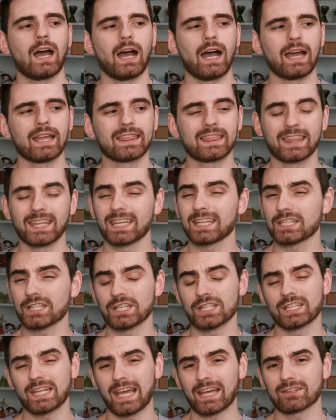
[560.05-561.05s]
I think
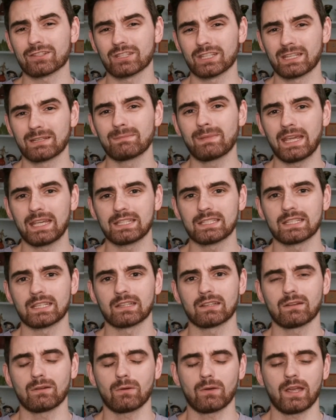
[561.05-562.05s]
she's actually
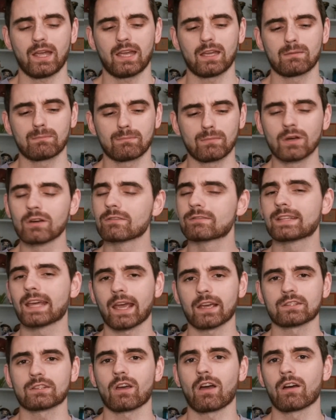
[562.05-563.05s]
amazing, okay? Move
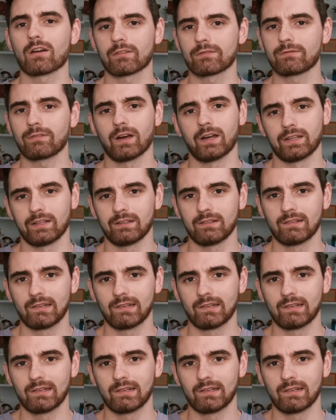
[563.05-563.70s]
decks are fun.